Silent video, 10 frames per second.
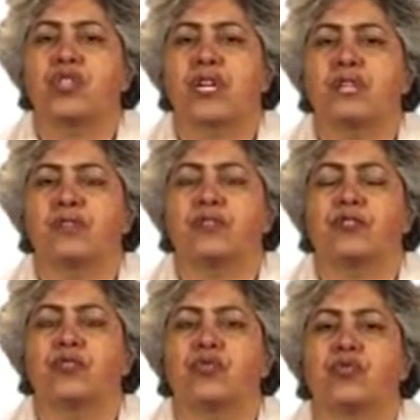to tell the
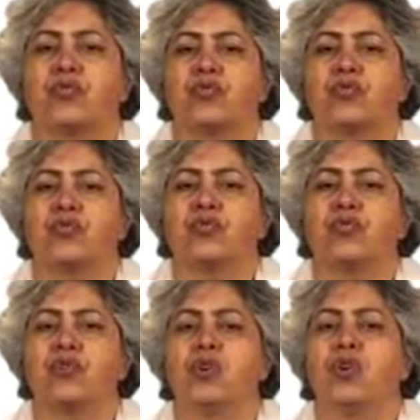truth
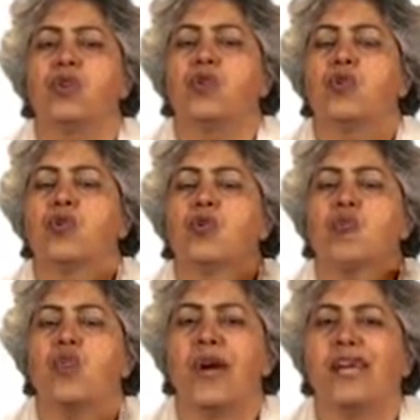to,
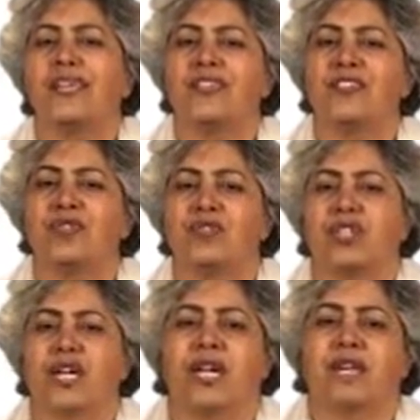when to
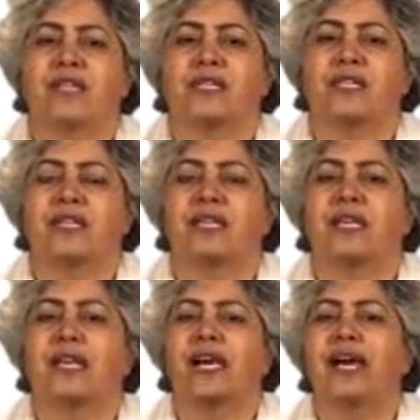tell it,
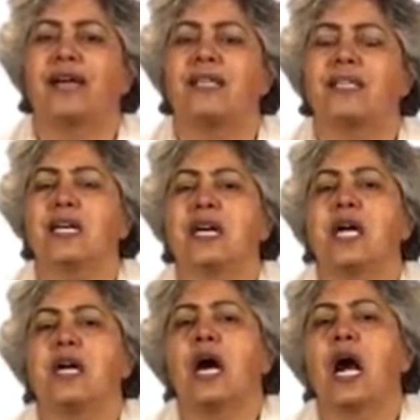and
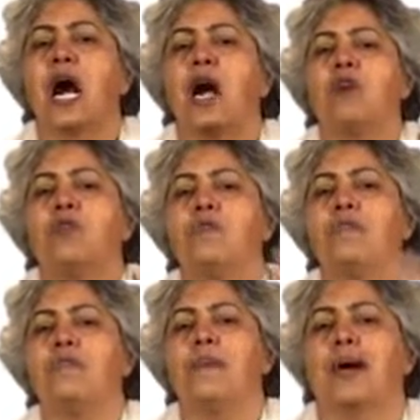how
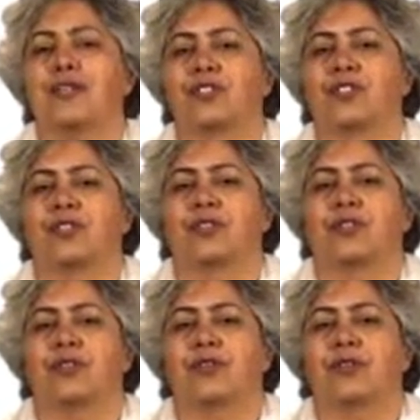much.
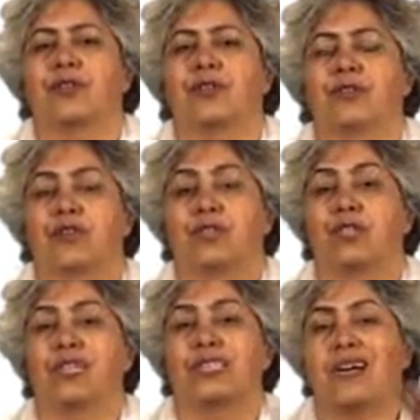Now
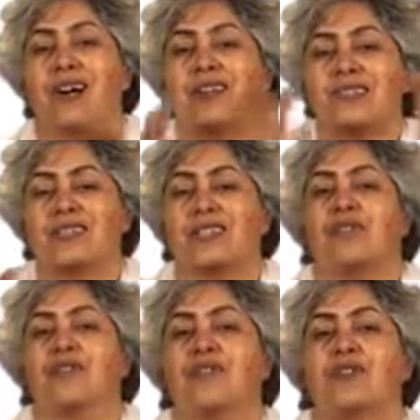what he's
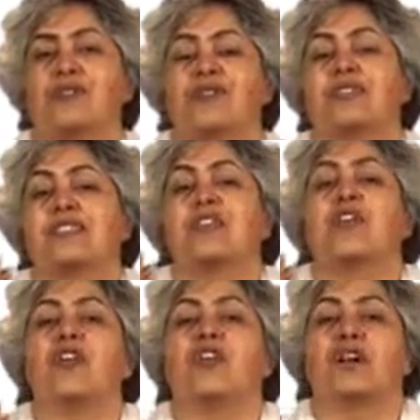asking for is a
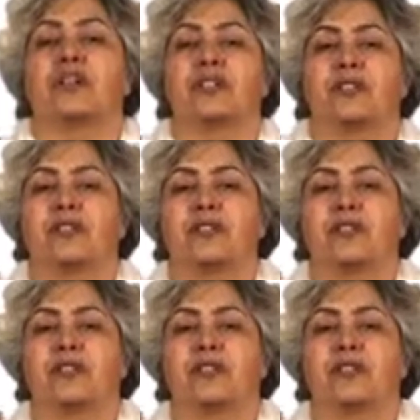lot,